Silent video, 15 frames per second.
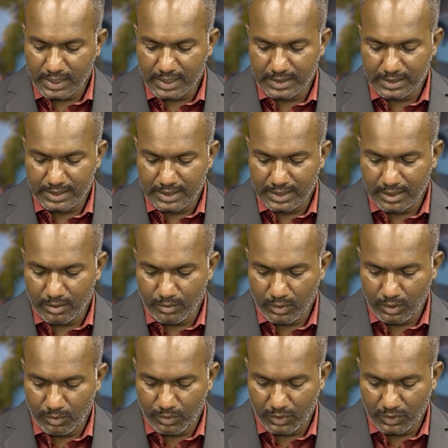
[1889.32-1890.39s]

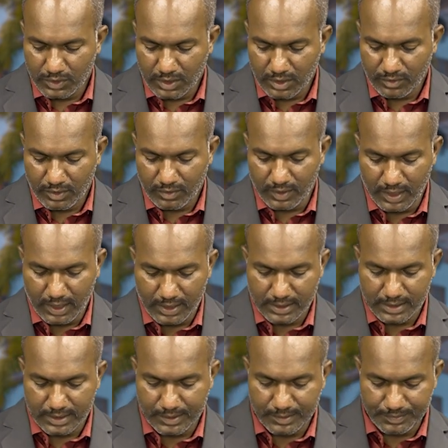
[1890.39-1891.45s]
considerable portion of the
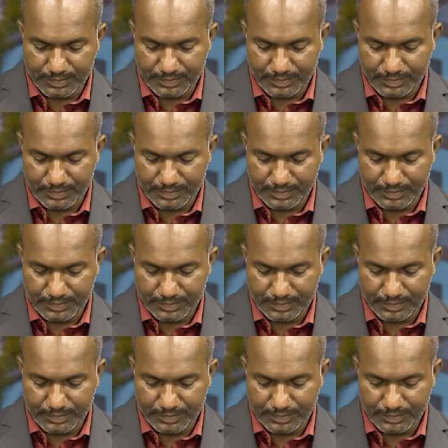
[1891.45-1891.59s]
windings.